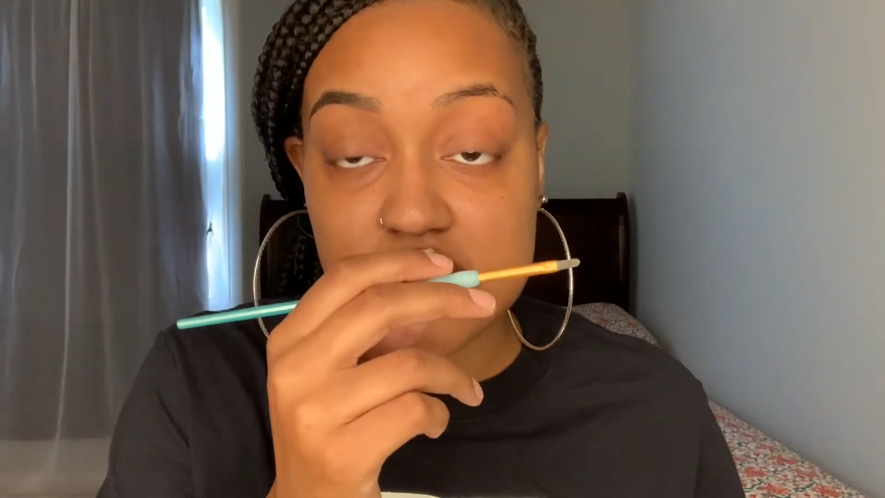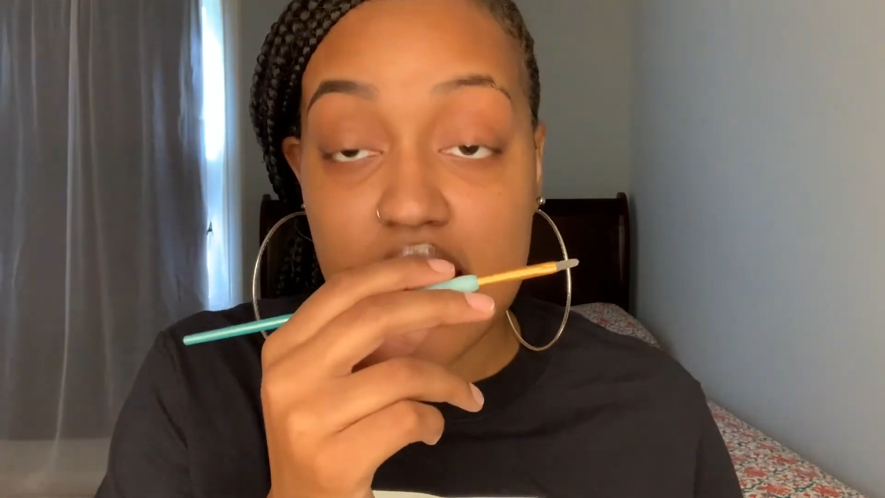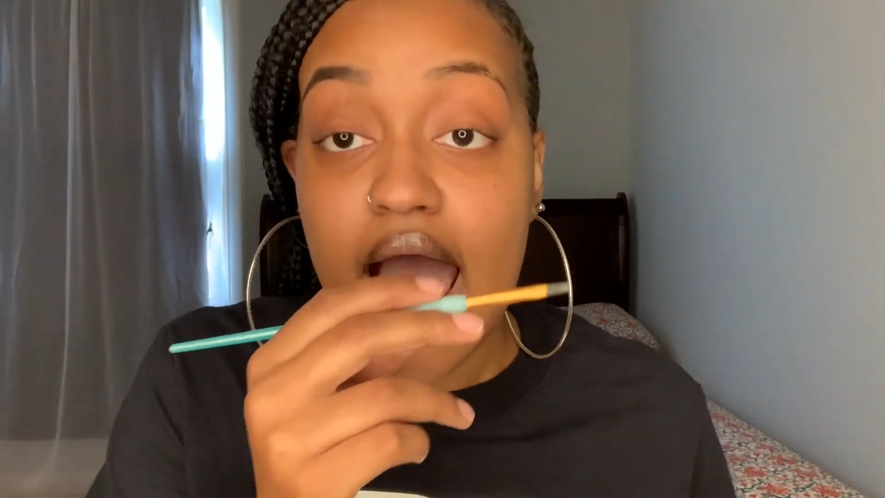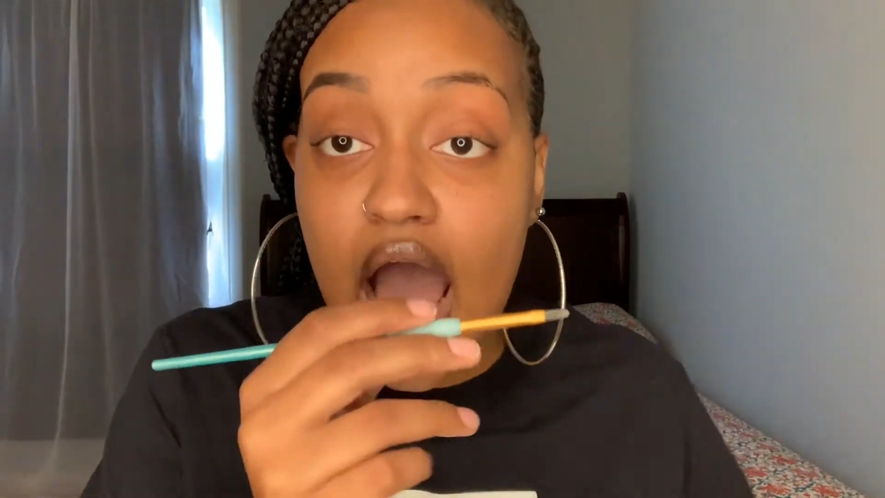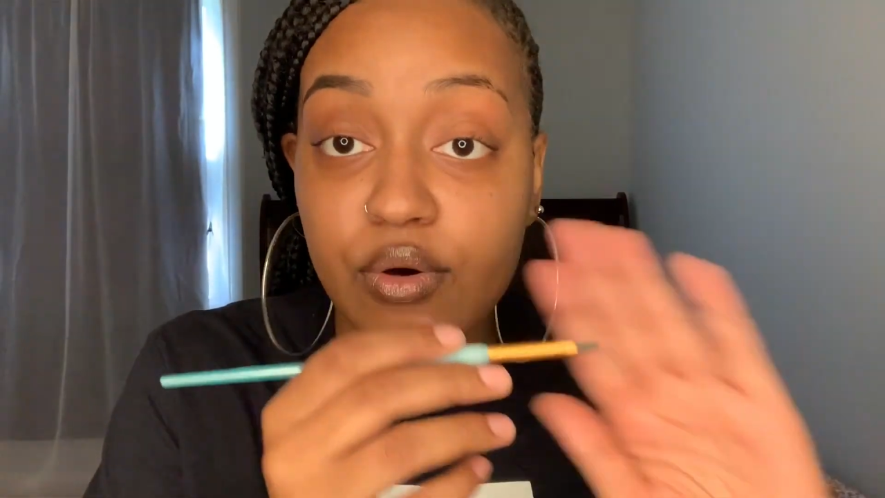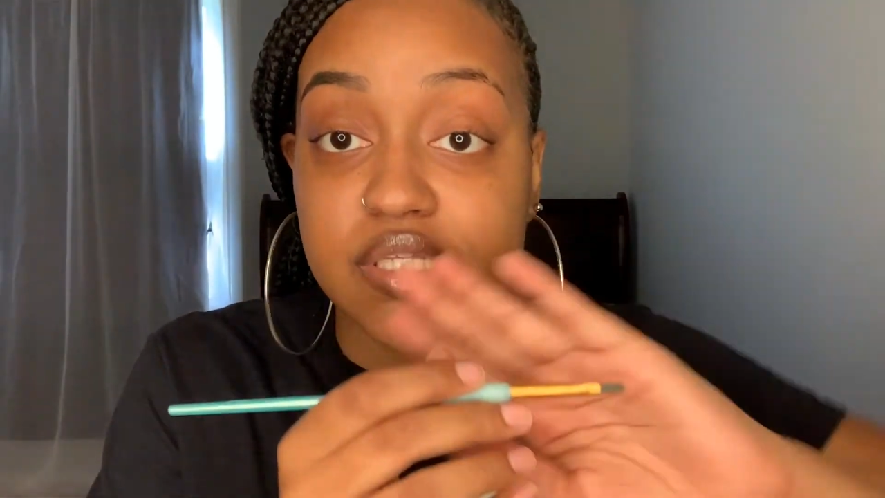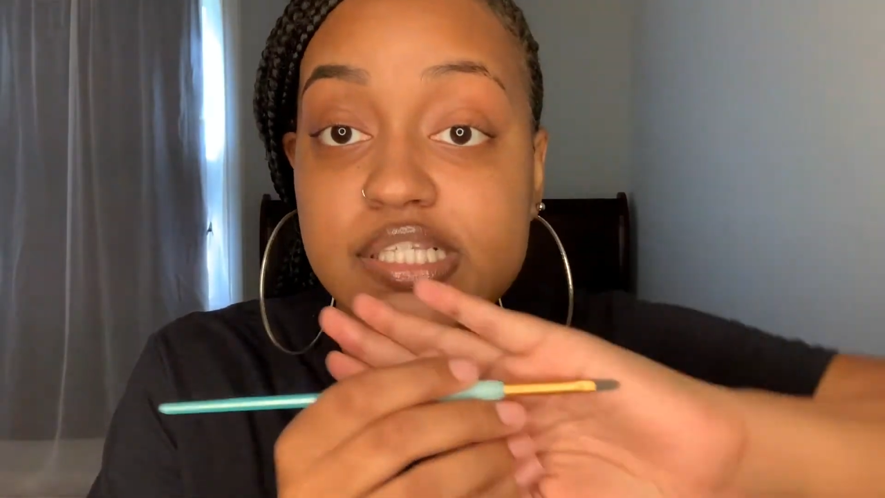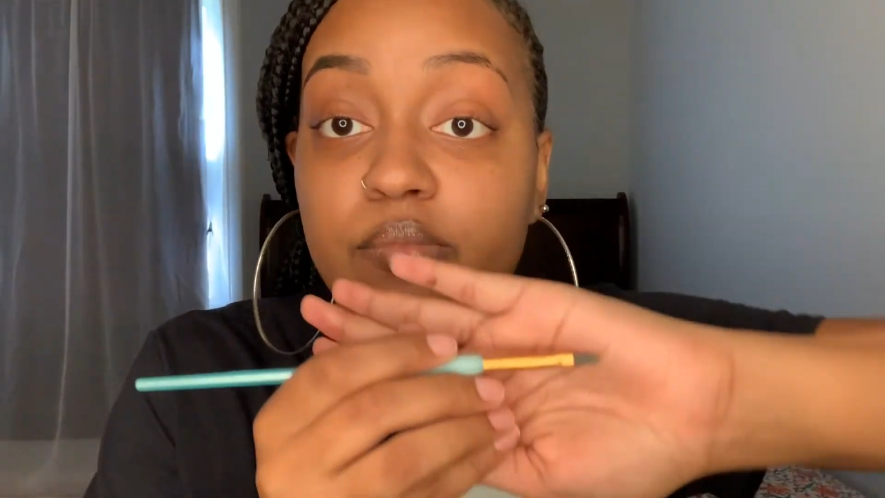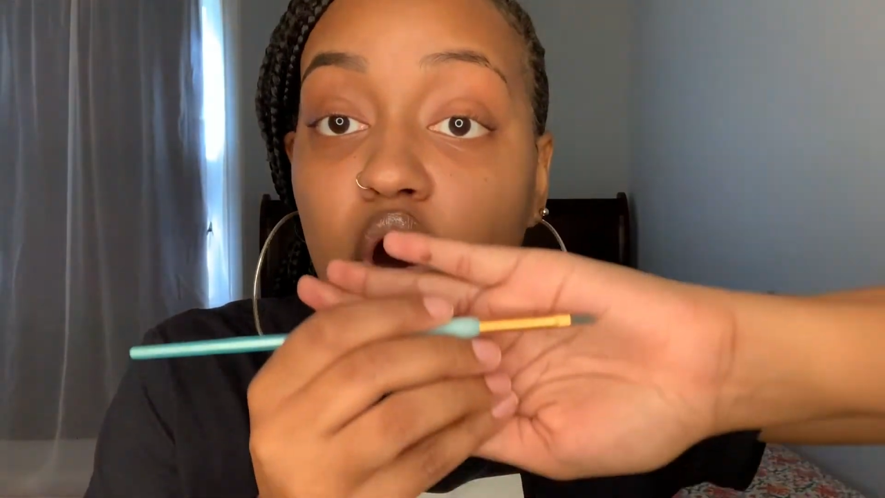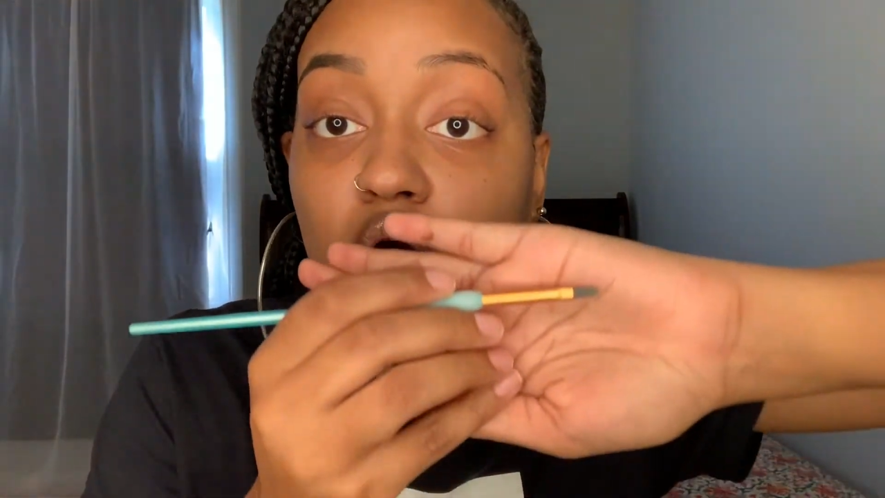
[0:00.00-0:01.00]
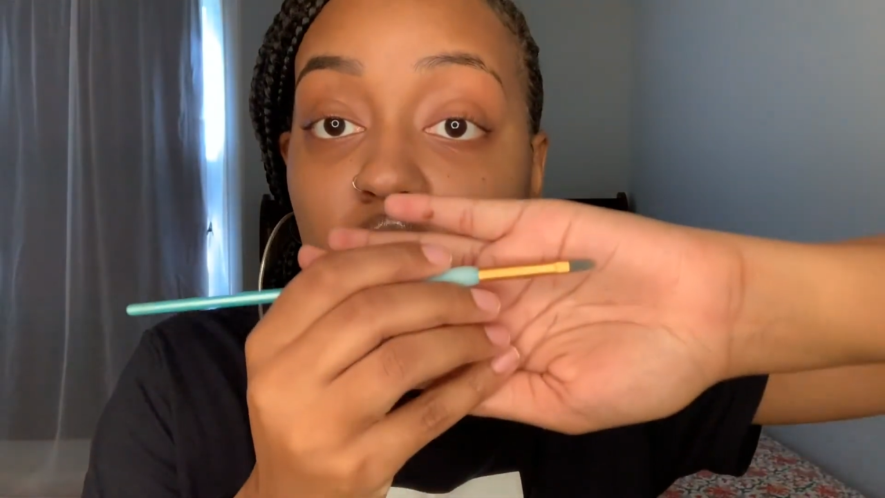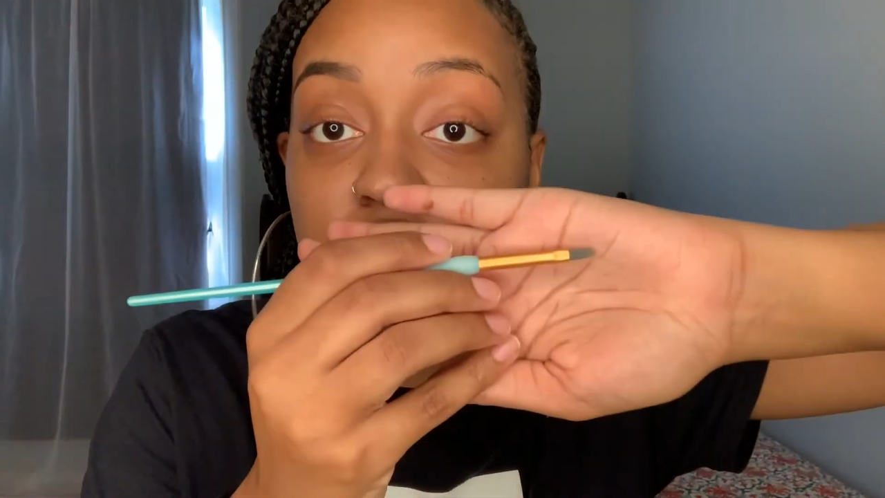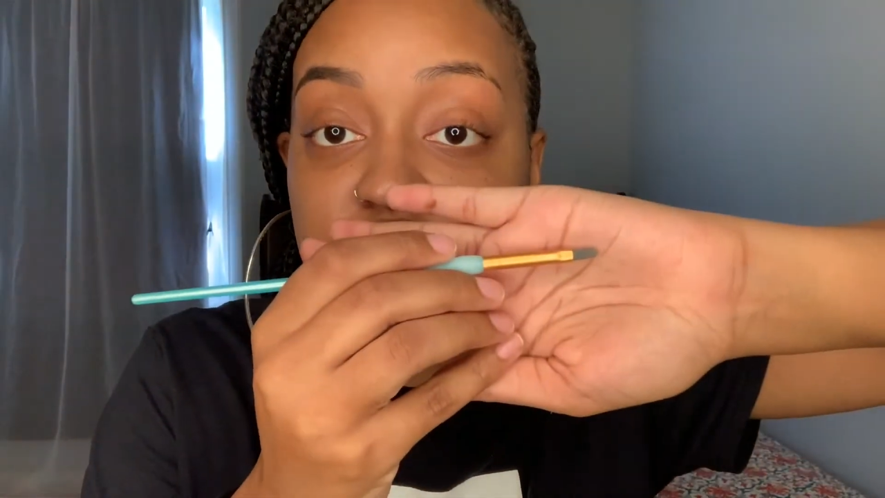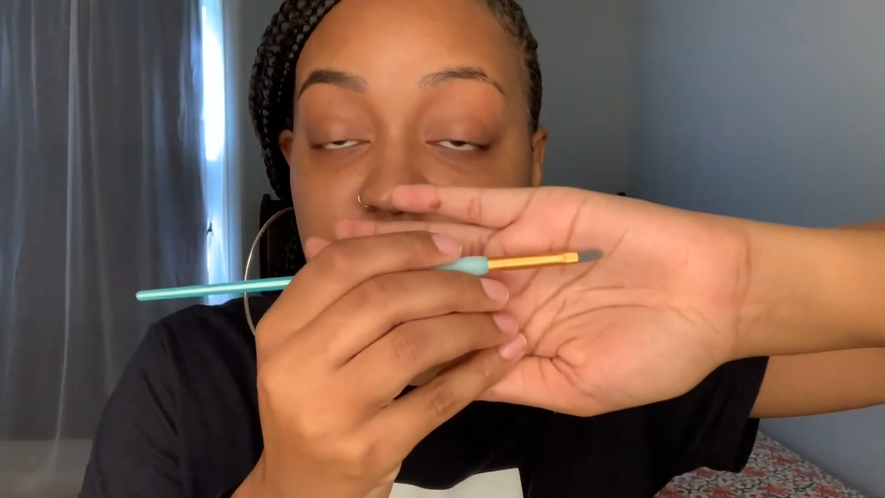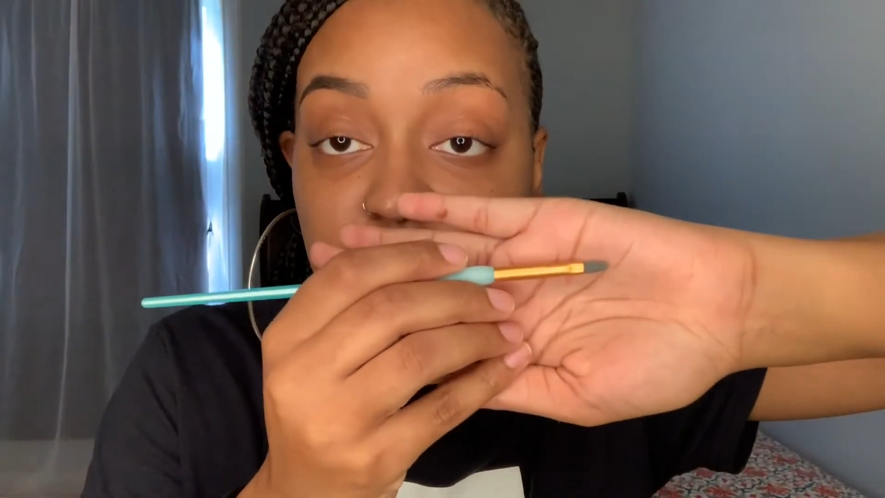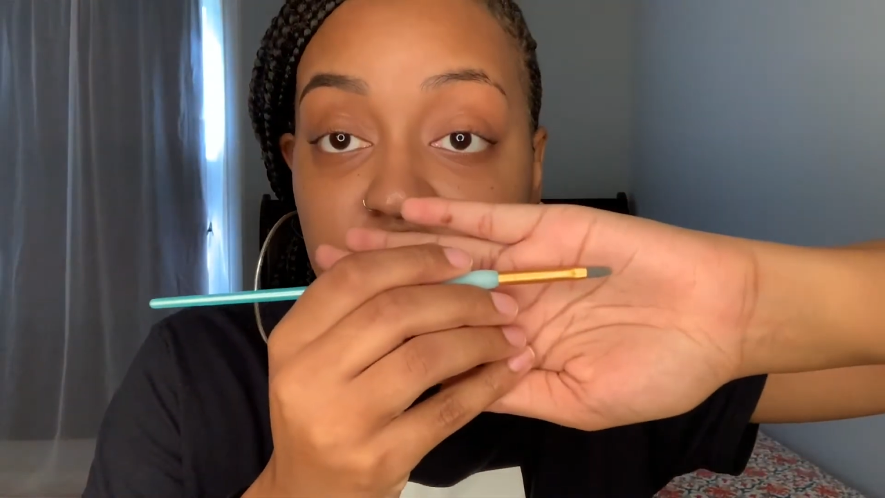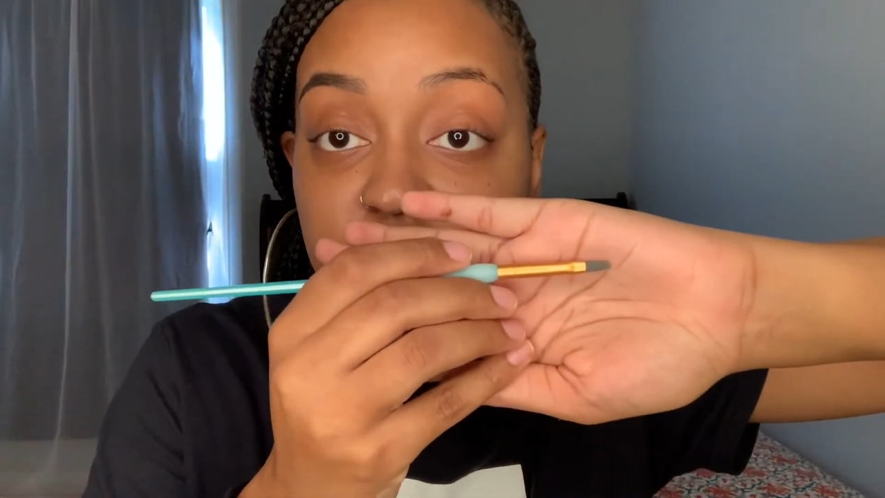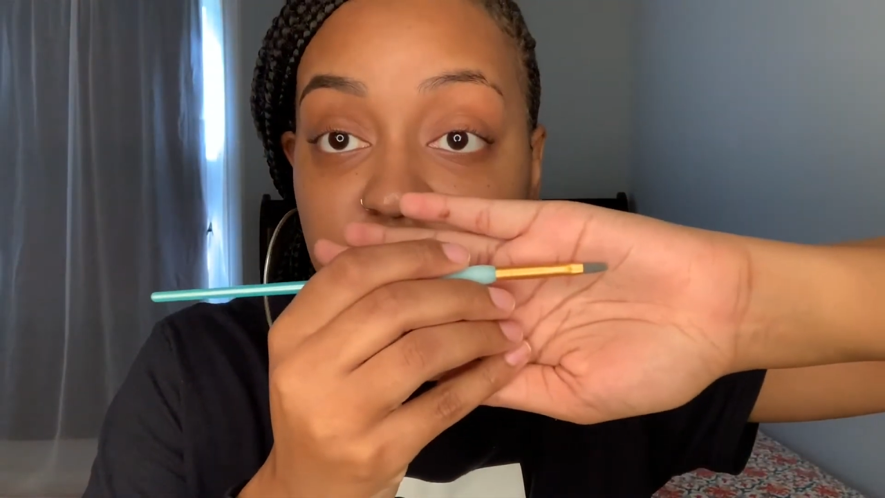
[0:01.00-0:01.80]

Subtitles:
how it's small and it's very,